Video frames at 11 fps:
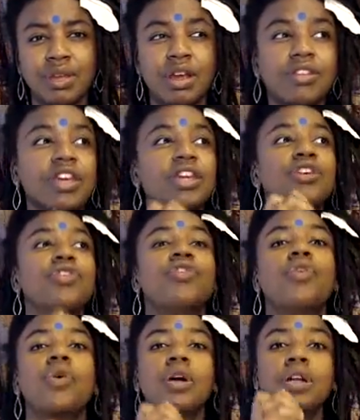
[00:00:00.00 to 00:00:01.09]
Thank you
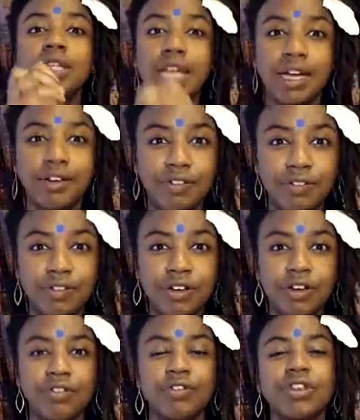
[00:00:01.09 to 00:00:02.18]
for life,
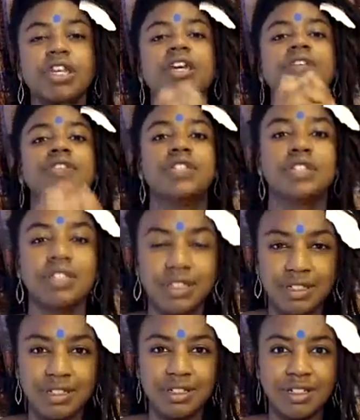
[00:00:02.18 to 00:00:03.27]
for the gifts
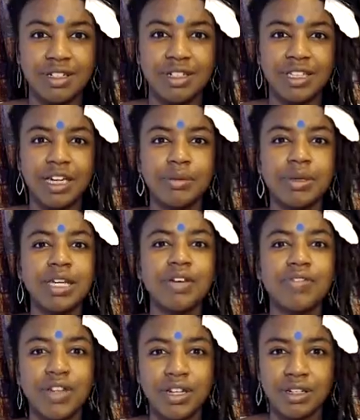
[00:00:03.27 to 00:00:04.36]
that have been
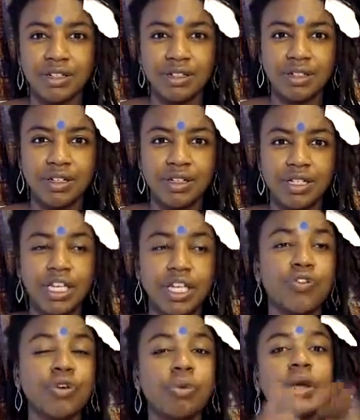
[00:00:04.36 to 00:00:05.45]
given Thank you
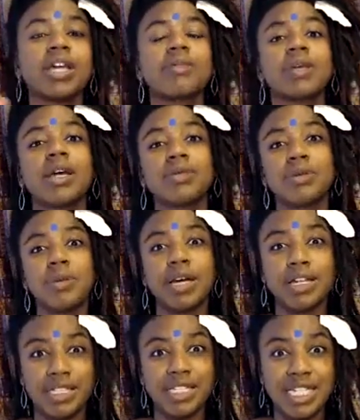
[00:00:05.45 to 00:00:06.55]
for waking me up to
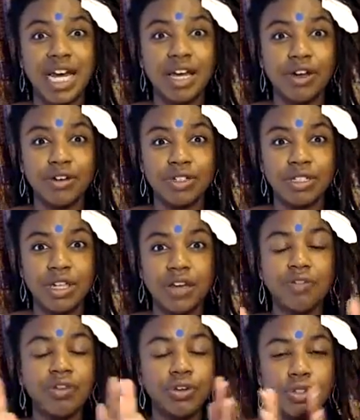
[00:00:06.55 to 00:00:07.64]
my desires and
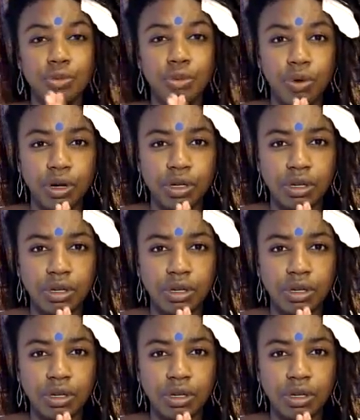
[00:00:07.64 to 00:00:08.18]
for your support.